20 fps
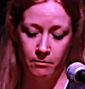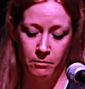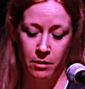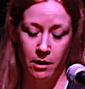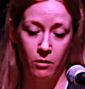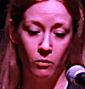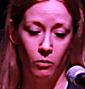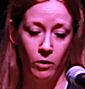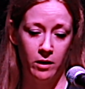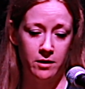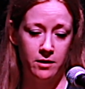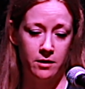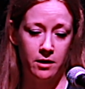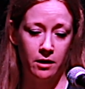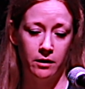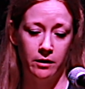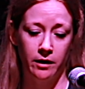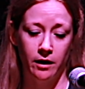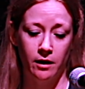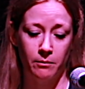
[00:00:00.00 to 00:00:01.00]
But once the
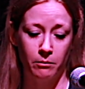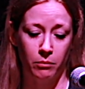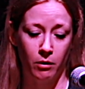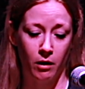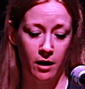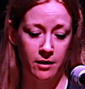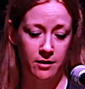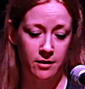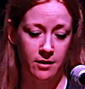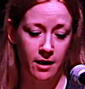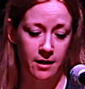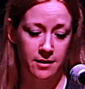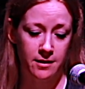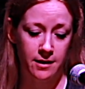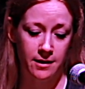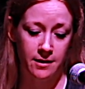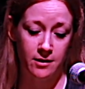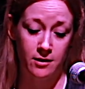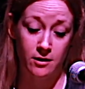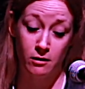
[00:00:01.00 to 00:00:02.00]
cleanup
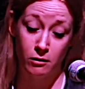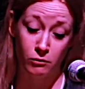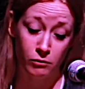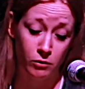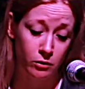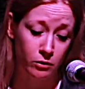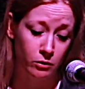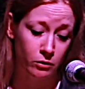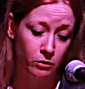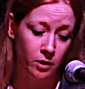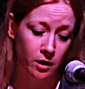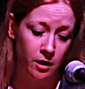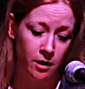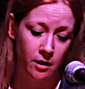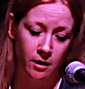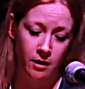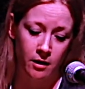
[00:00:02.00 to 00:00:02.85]
process is through,